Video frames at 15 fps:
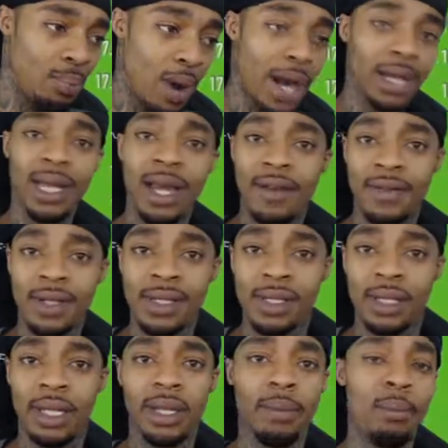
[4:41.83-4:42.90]
Brett
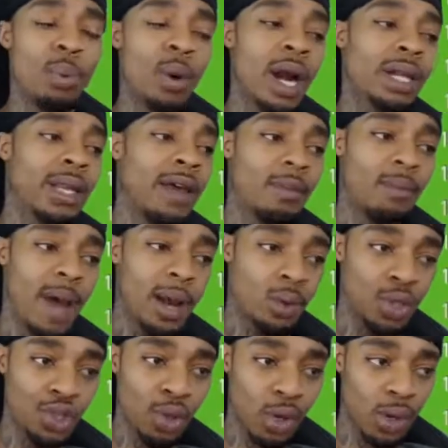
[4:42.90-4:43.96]
11,
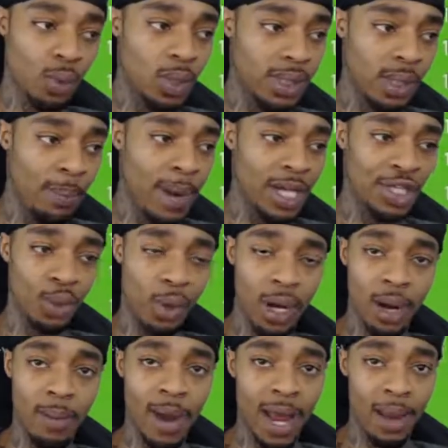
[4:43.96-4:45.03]
Michael Jordan was the best
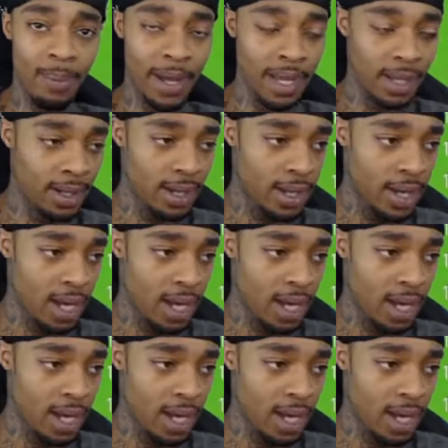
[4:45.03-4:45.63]
Jordan in my opinion.